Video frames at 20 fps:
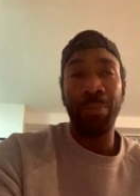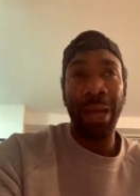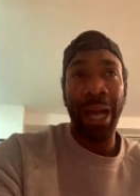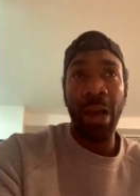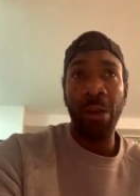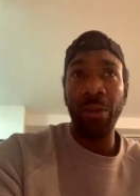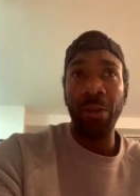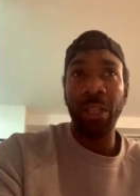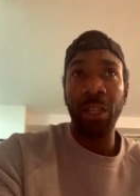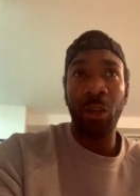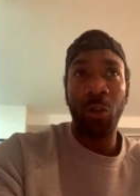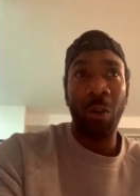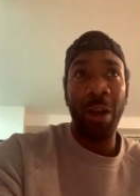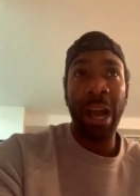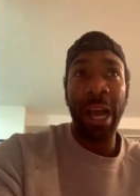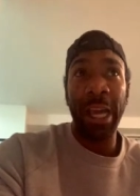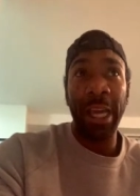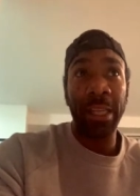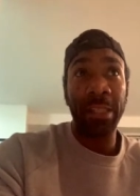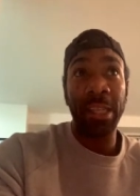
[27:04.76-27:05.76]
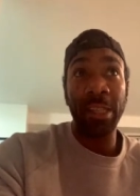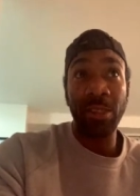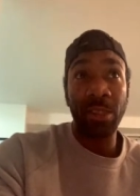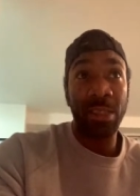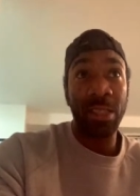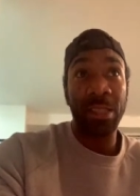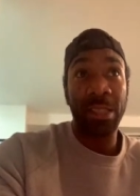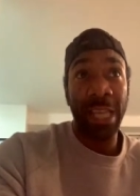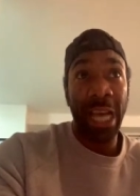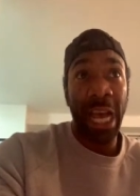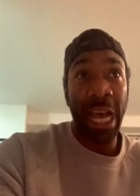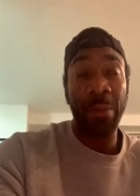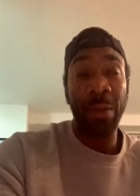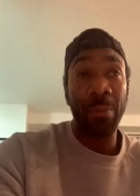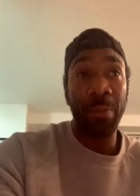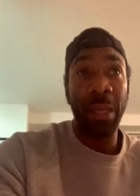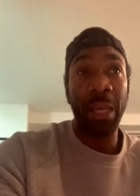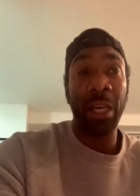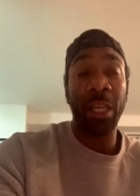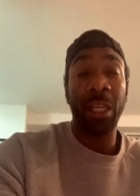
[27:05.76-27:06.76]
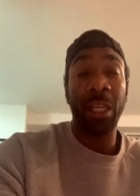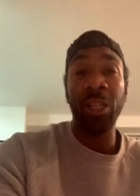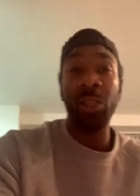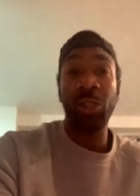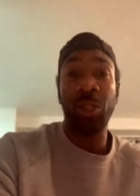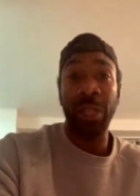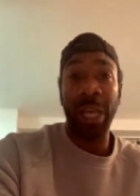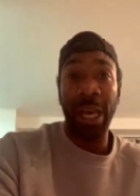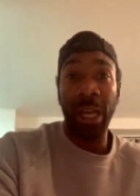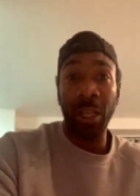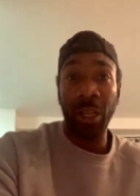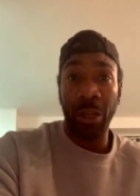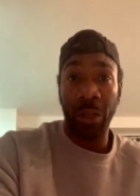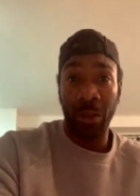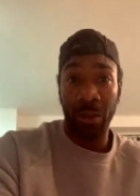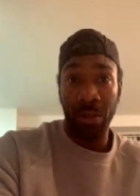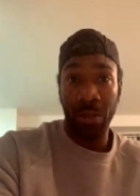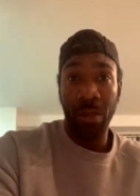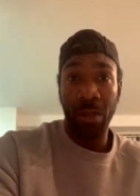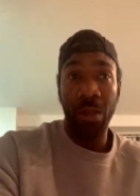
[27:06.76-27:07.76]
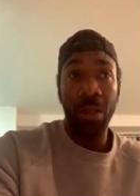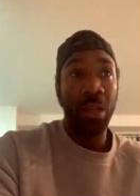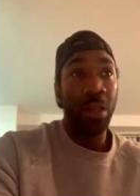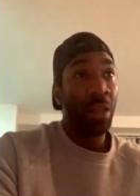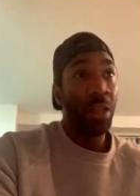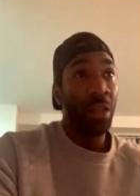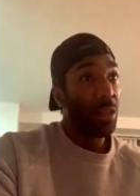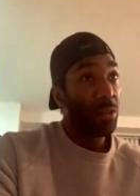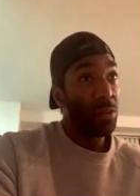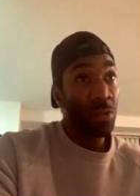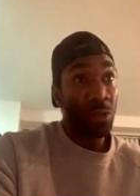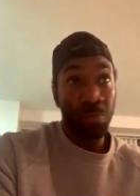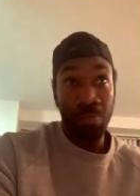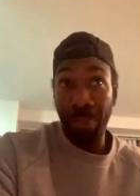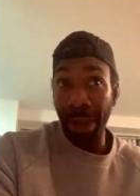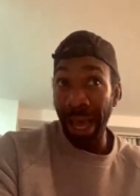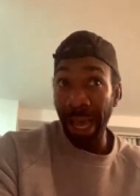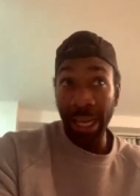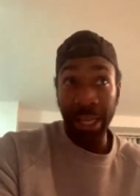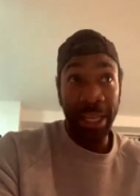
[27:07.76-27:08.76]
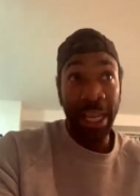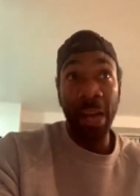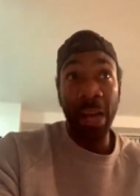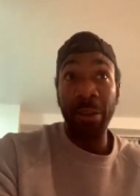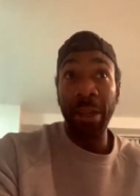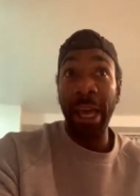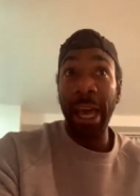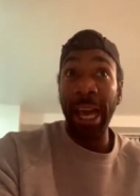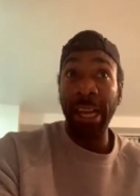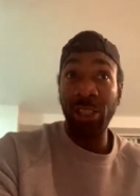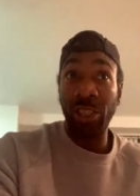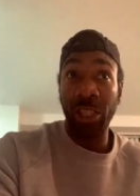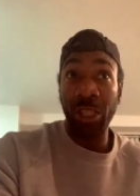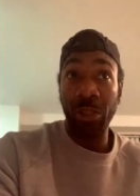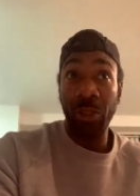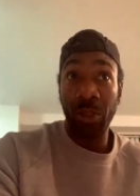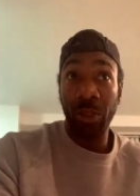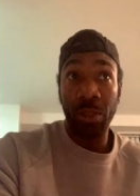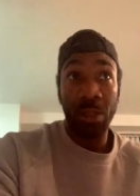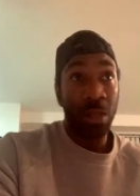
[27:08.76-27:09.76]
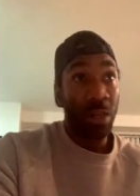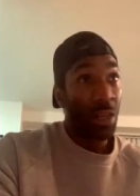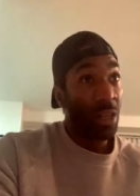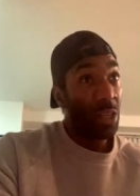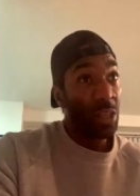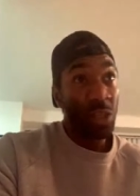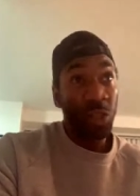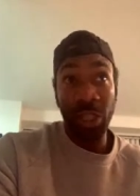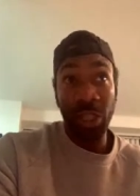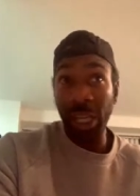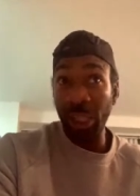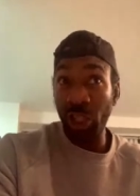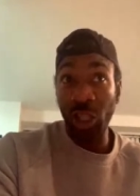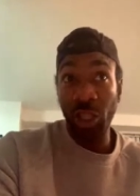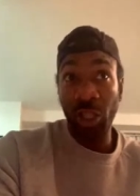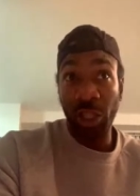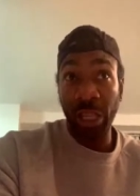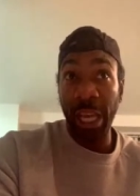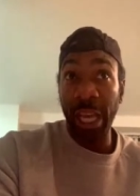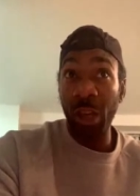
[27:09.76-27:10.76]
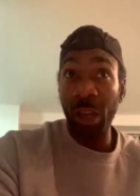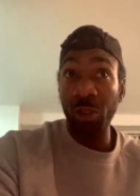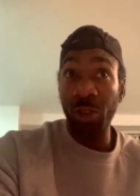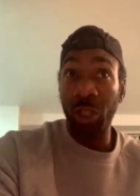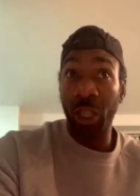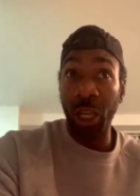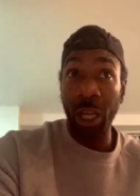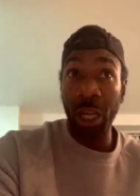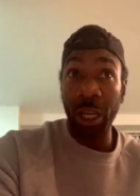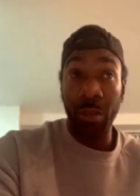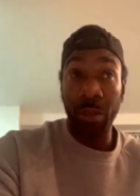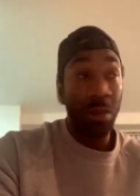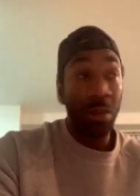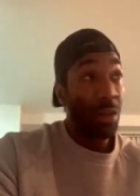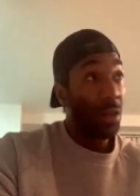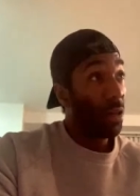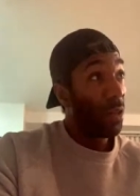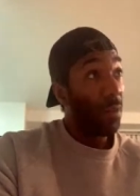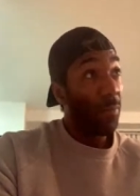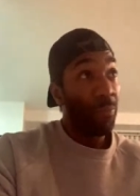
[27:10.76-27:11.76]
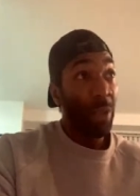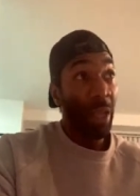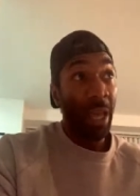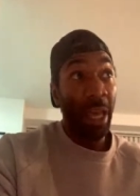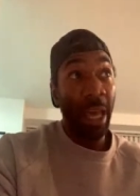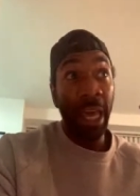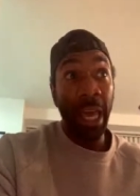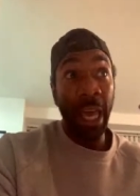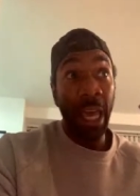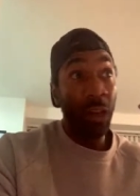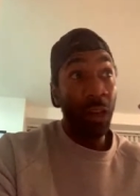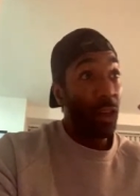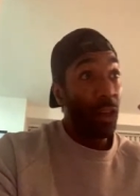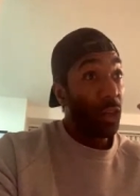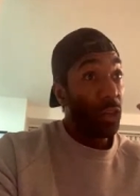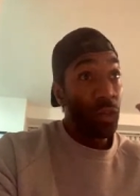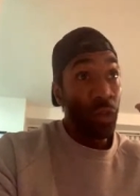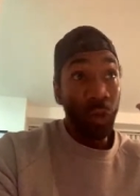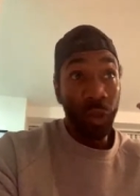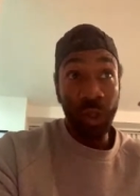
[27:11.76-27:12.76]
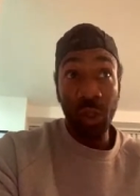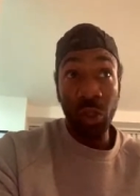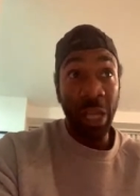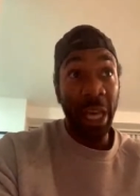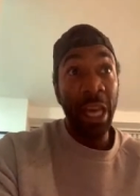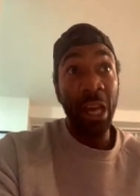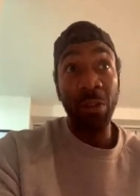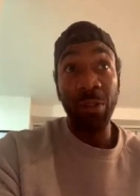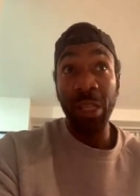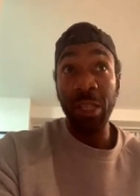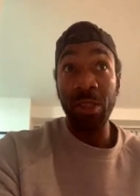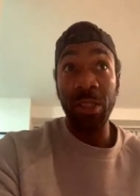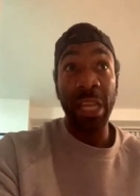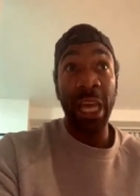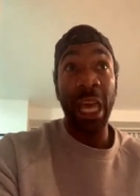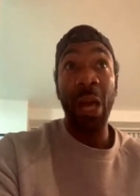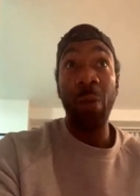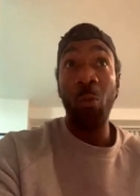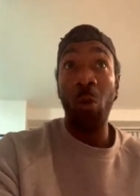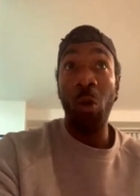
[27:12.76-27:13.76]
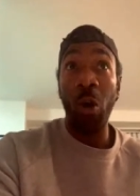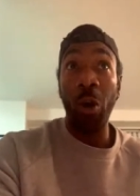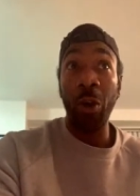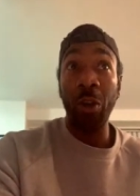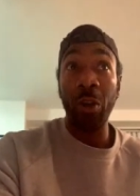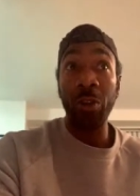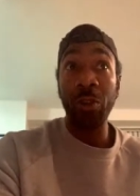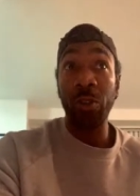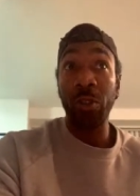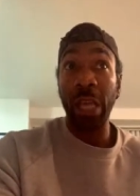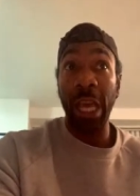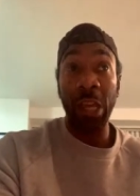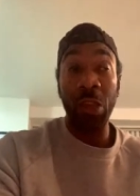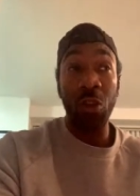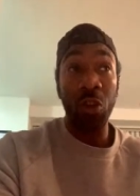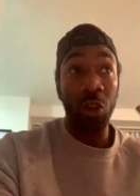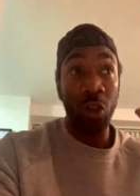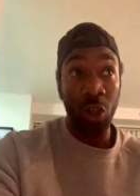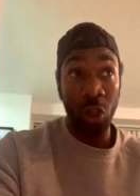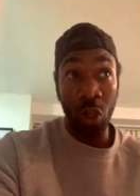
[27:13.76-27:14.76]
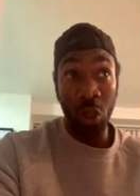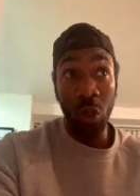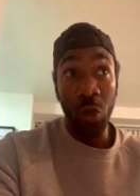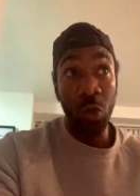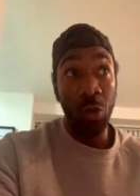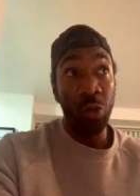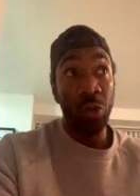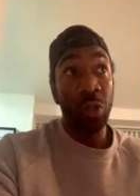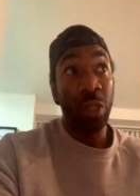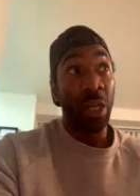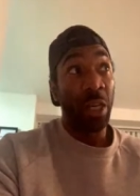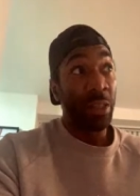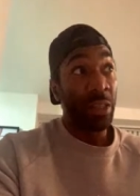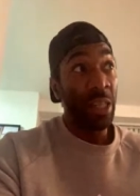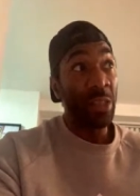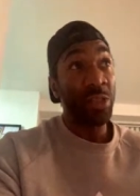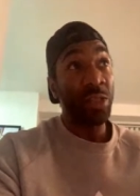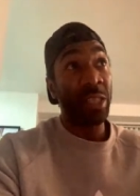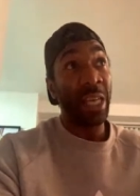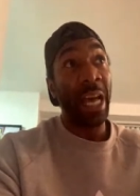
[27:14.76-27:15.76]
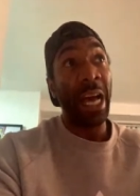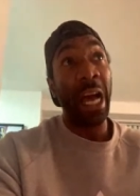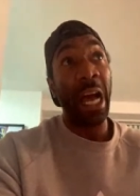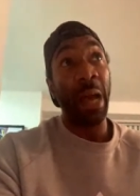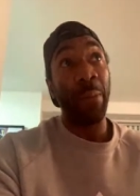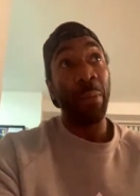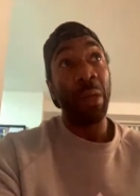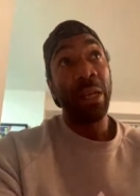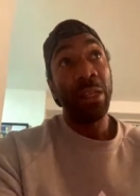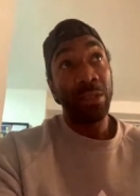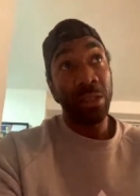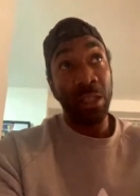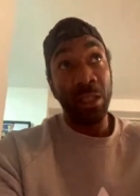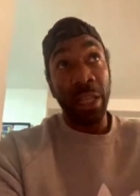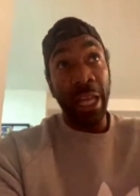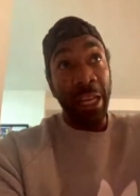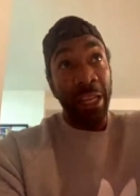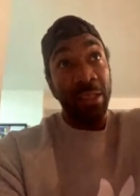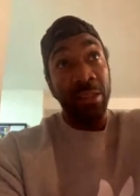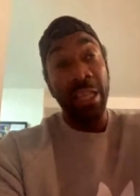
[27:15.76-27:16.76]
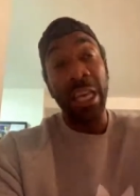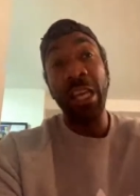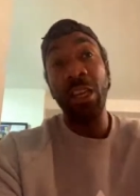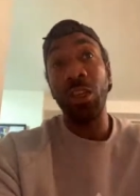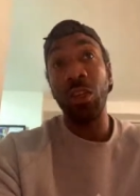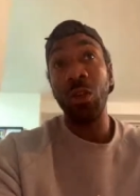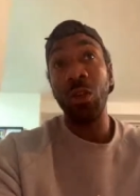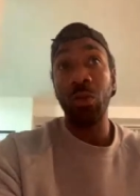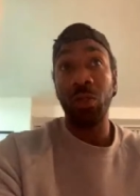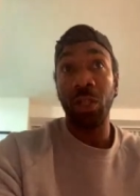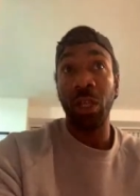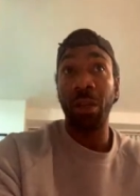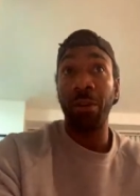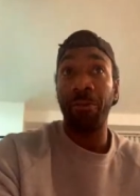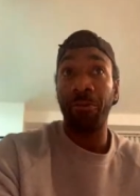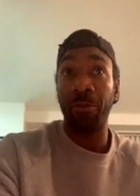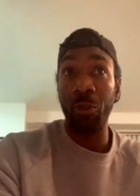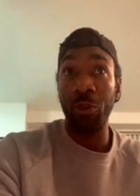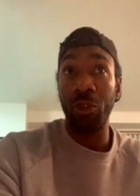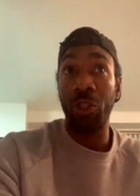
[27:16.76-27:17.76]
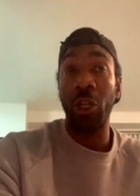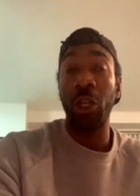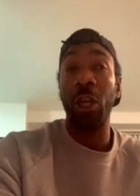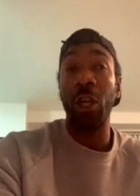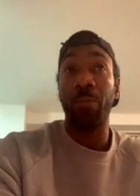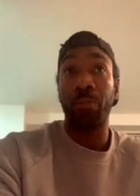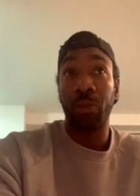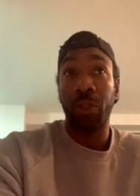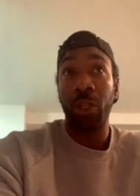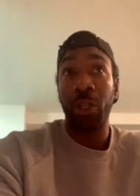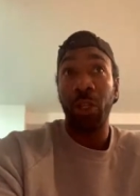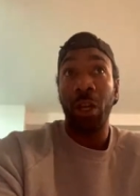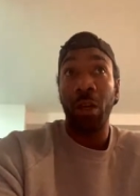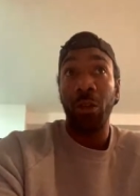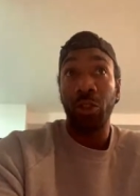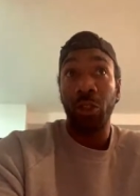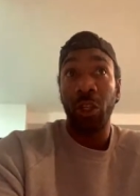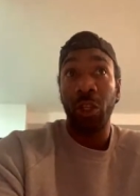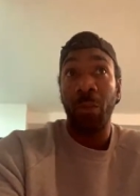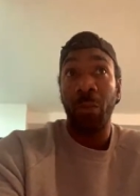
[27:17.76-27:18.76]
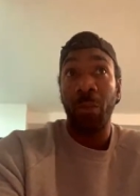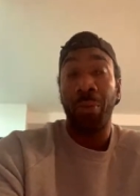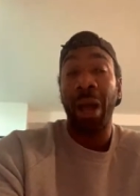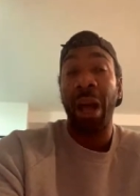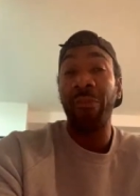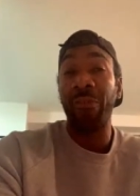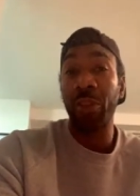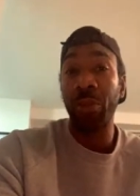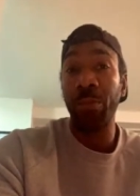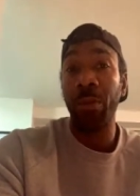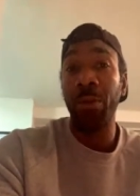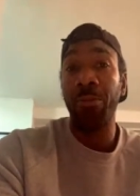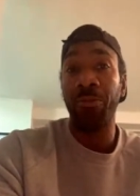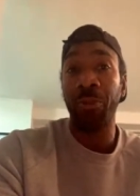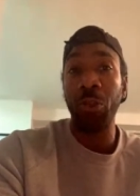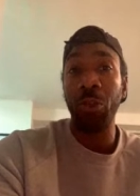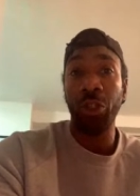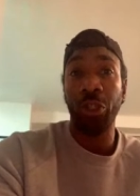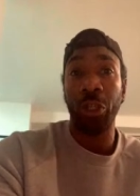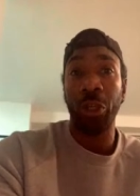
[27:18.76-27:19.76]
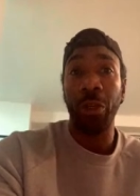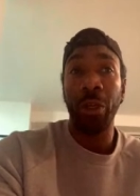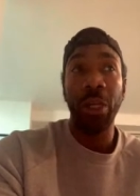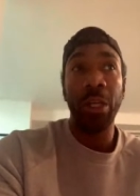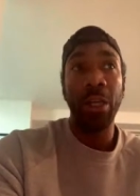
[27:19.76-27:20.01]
pouting and crying. This is the time to be a good sailor. Batten down the hatches, set your sails good, and you sail these damn waters, and you use this time to let it take you to the future, to your profitable future.